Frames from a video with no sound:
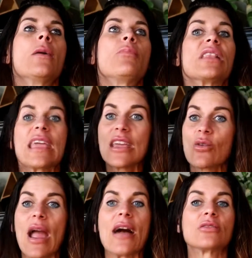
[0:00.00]

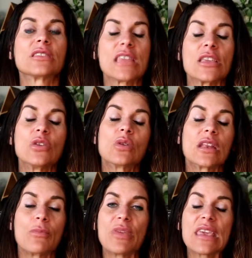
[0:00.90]
playground that you
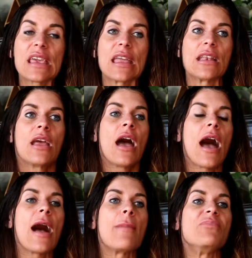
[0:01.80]
get to be
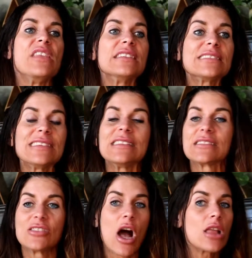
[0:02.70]
in. This is
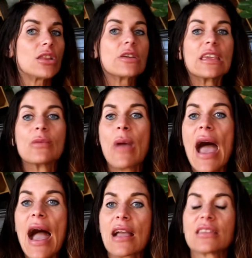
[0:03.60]
not looking
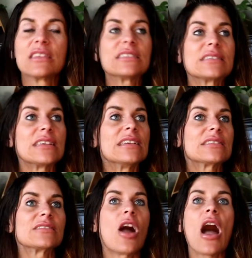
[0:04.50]
back. This
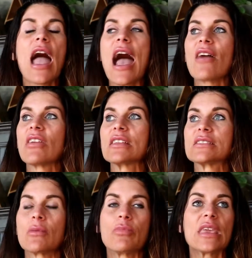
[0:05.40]
is not having
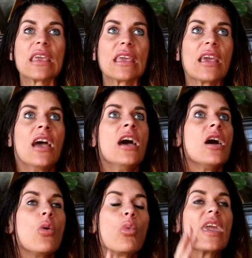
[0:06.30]
to be,
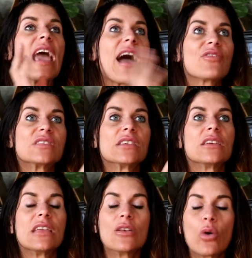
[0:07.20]
we have
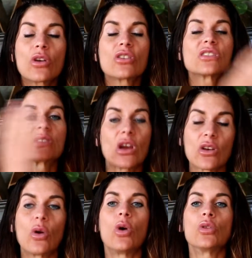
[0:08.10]
to, in order to start
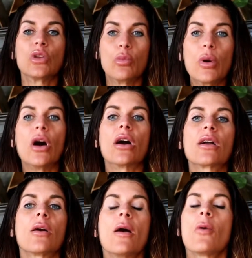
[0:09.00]
a whole new book,
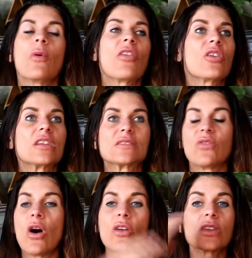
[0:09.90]
whether it's
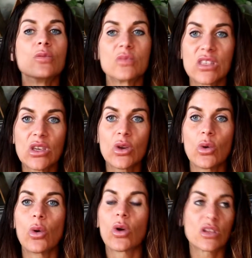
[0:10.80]
volume
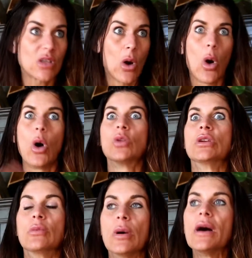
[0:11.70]
2 or it's a whole
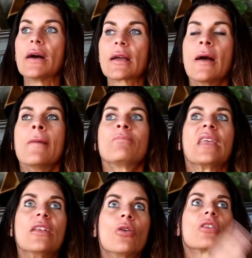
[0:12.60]
new book,
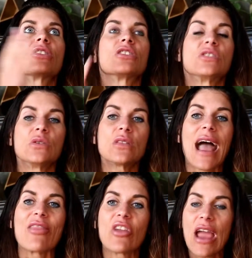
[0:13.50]
in order to do
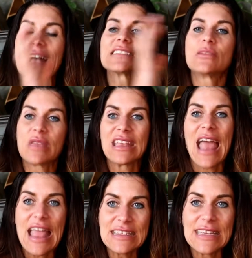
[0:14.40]
that, there has to be an
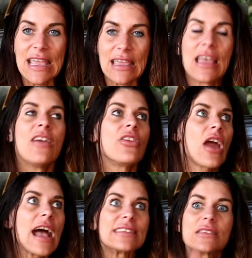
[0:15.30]
ending. There
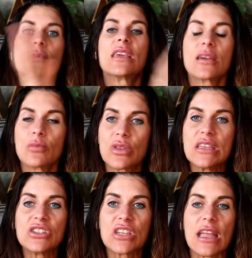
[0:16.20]
has to be a
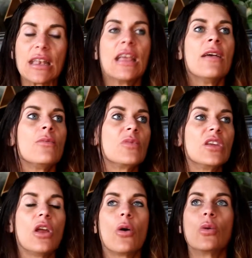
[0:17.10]
completion. You
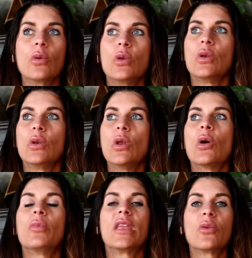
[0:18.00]
know,
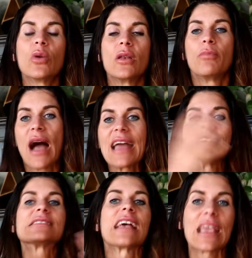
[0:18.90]
nobody would buy
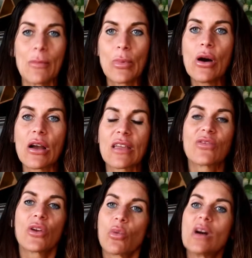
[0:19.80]
the second book if
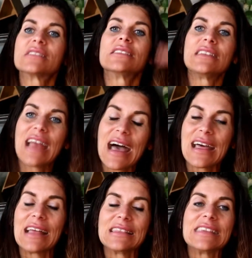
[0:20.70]
there wasn't
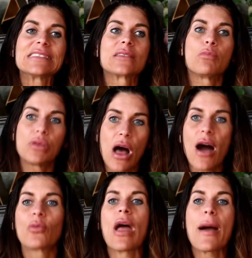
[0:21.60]
at least a
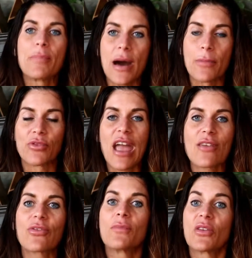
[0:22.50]
plot wrap up,
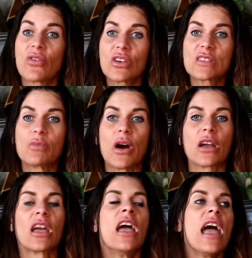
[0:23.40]
right, from the first
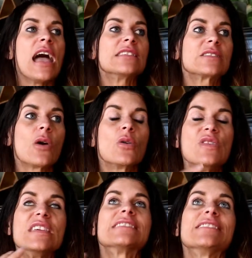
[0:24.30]
book. And so
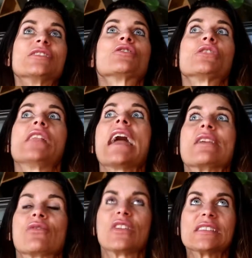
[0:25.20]
this is your
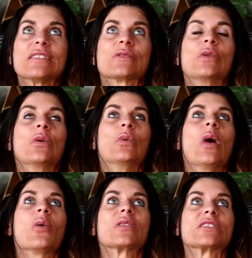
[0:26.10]
life. This is
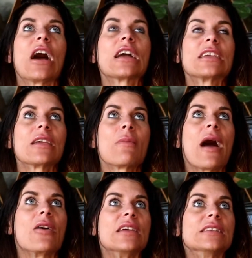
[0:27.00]
what we're talking
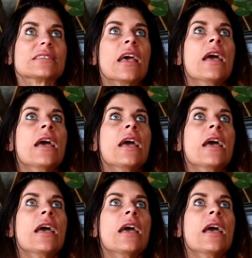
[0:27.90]
about is,